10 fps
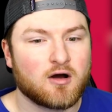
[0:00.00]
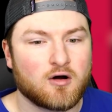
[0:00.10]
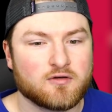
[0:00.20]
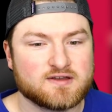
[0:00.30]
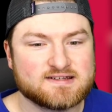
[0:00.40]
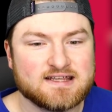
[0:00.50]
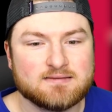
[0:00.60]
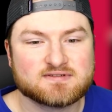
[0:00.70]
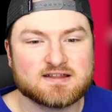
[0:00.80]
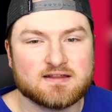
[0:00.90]
are the
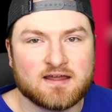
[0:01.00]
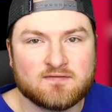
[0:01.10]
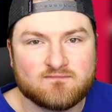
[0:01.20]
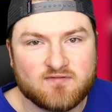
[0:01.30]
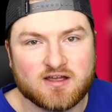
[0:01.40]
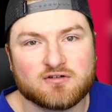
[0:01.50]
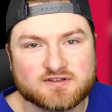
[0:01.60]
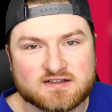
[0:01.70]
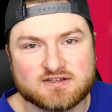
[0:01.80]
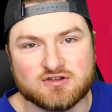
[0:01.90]
teams that they fail
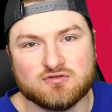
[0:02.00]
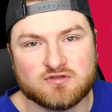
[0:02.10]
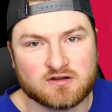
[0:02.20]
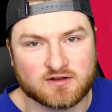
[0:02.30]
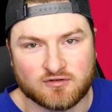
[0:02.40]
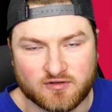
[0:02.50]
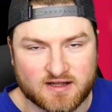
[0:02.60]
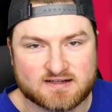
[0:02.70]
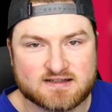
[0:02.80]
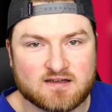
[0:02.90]
to do the little things.